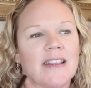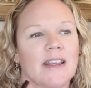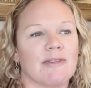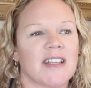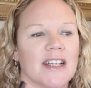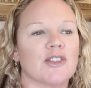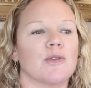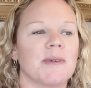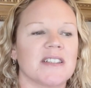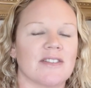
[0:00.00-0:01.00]
there was
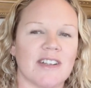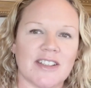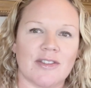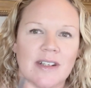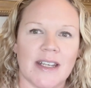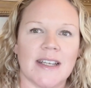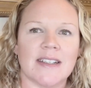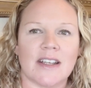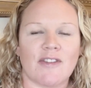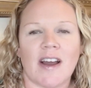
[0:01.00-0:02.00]
actual bits of glitter in it,
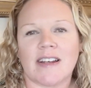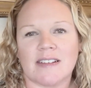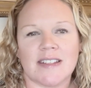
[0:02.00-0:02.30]
and if I hadn't